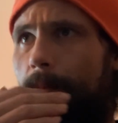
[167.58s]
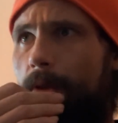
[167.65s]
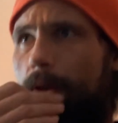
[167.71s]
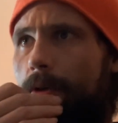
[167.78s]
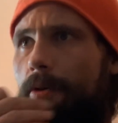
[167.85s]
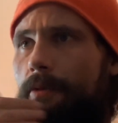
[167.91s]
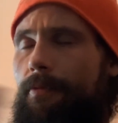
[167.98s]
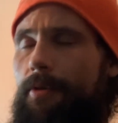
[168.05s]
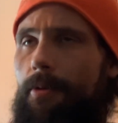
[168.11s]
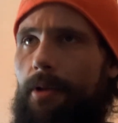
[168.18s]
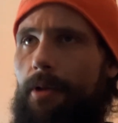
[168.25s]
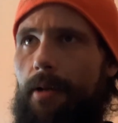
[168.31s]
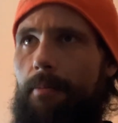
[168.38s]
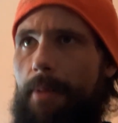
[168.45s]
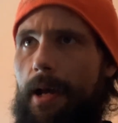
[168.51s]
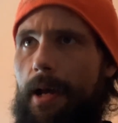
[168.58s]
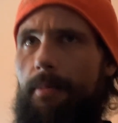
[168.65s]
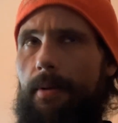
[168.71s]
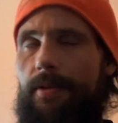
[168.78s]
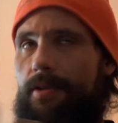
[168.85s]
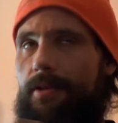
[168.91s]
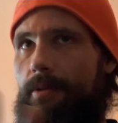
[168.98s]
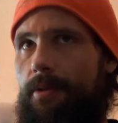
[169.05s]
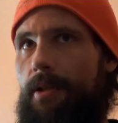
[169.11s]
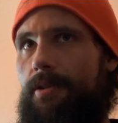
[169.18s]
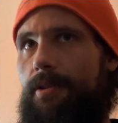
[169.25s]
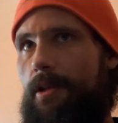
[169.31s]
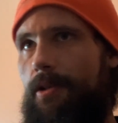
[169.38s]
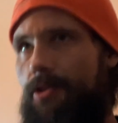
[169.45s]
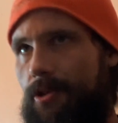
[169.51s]
you know feeling kind of bad about some of the things
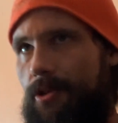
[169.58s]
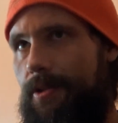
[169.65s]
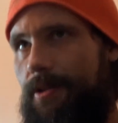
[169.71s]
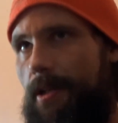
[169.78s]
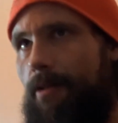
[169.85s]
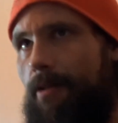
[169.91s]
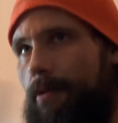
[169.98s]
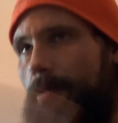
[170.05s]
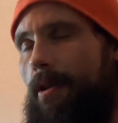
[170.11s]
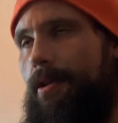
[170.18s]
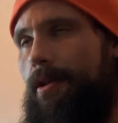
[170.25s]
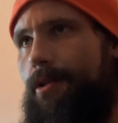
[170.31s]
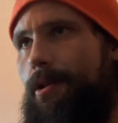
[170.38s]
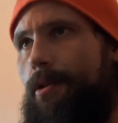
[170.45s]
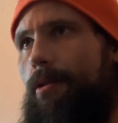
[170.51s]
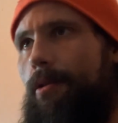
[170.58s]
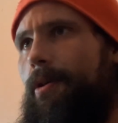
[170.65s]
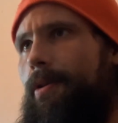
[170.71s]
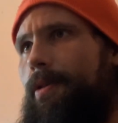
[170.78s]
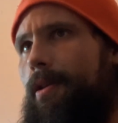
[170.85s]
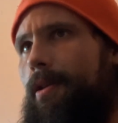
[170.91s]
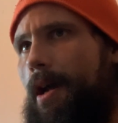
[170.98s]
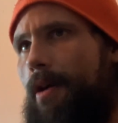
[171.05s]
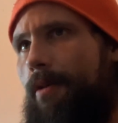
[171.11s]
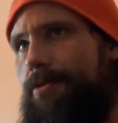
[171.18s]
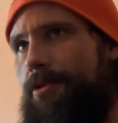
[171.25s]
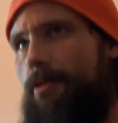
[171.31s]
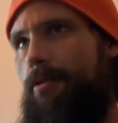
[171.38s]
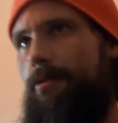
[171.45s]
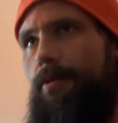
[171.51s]
i just said a few days ago and then now i'm
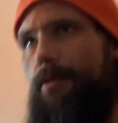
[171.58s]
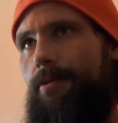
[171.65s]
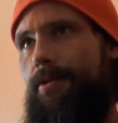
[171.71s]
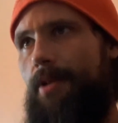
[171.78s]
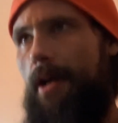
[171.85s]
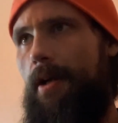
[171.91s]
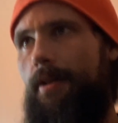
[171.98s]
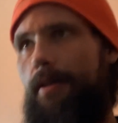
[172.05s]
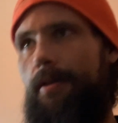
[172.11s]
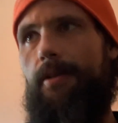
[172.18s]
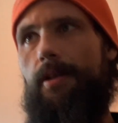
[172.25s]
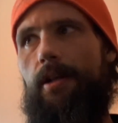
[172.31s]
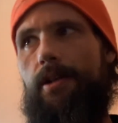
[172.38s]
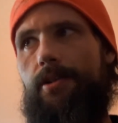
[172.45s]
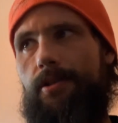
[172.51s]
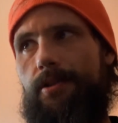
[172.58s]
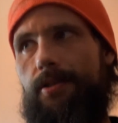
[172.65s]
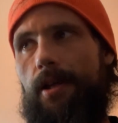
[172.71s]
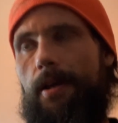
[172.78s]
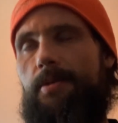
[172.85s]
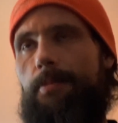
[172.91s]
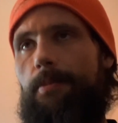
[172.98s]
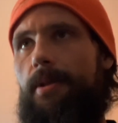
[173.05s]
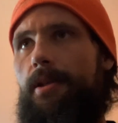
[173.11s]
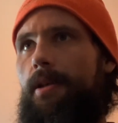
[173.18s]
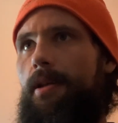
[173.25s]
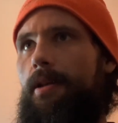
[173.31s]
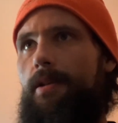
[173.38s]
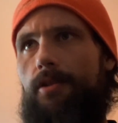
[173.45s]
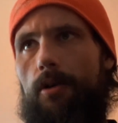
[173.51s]
starting to feel tired and like i should stop
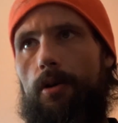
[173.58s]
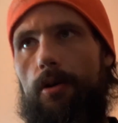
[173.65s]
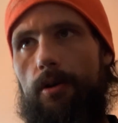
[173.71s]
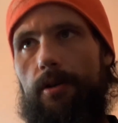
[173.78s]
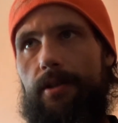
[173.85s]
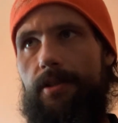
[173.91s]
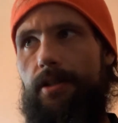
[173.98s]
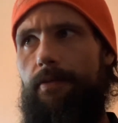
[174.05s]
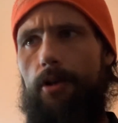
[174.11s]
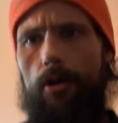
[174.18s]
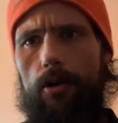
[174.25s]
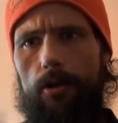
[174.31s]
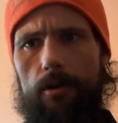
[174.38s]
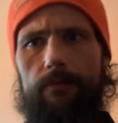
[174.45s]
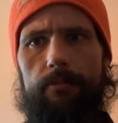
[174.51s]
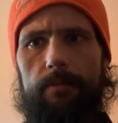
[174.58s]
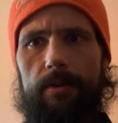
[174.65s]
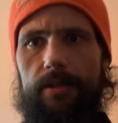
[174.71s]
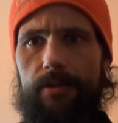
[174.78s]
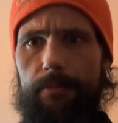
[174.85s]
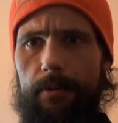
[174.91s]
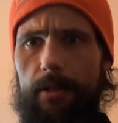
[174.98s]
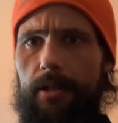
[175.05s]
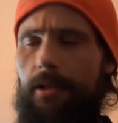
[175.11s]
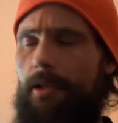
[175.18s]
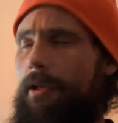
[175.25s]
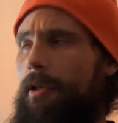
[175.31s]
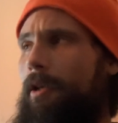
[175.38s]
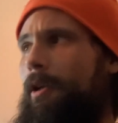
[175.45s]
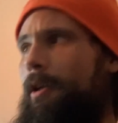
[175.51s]
speaking and it's hard it's even hard for me to speak
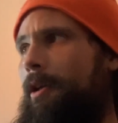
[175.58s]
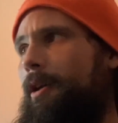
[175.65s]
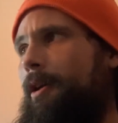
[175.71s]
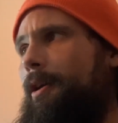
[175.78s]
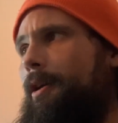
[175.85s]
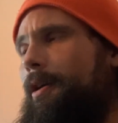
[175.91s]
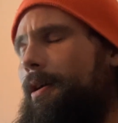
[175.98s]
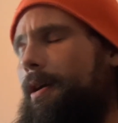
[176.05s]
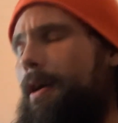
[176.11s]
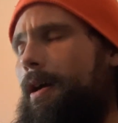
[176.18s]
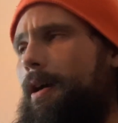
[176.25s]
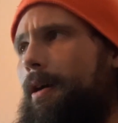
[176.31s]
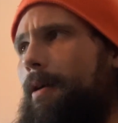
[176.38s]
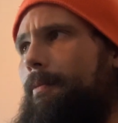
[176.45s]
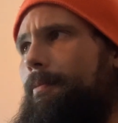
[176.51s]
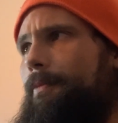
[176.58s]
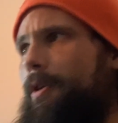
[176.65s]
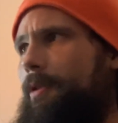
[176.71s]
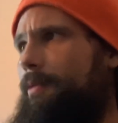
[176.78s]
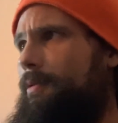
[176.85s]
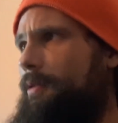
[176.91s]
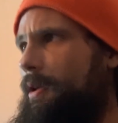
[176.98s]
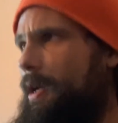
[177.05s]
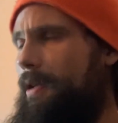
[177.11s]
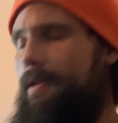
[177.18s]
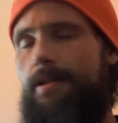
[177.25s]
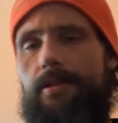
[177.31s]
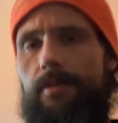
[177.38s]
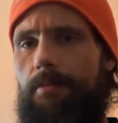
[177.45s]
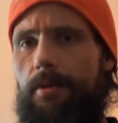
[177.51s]
um, then
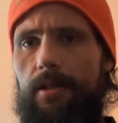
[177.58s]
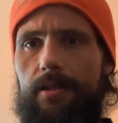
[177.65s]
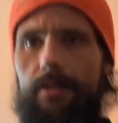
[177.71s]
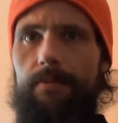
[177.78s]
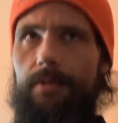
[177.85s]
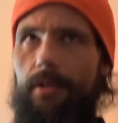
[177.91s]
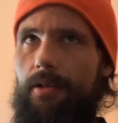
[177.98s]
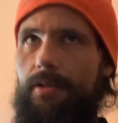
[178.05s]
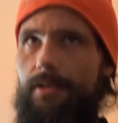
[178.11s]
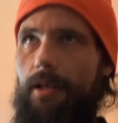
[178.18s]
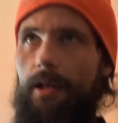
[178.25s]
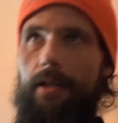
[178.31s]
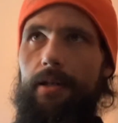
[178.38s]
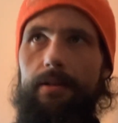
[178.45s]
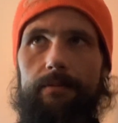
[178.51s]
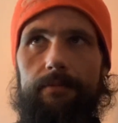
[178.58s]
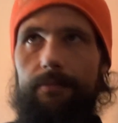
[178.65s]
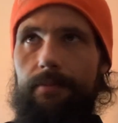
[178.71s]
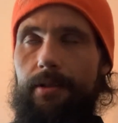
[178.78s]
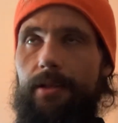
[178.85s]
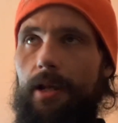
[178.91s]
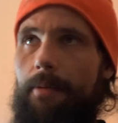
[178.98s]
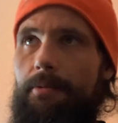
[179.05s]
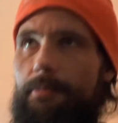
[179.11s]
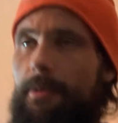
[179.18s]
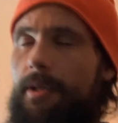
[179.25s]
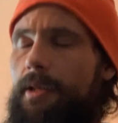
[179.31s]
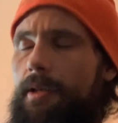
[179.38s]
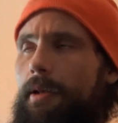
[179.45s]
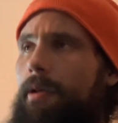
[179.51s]
that's to me seems like a sign to stop
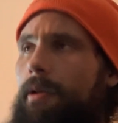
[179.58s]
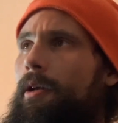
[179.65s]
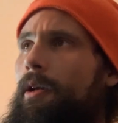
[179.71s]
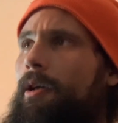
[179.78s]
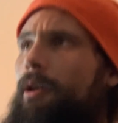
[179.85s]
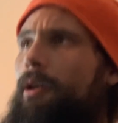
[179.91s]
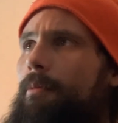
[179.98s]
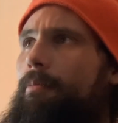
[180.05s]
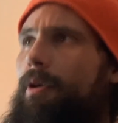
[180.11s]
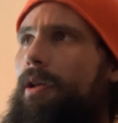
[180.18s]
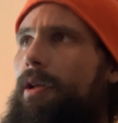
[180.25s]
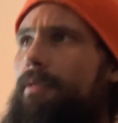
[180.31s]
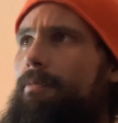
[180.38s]
speaking but it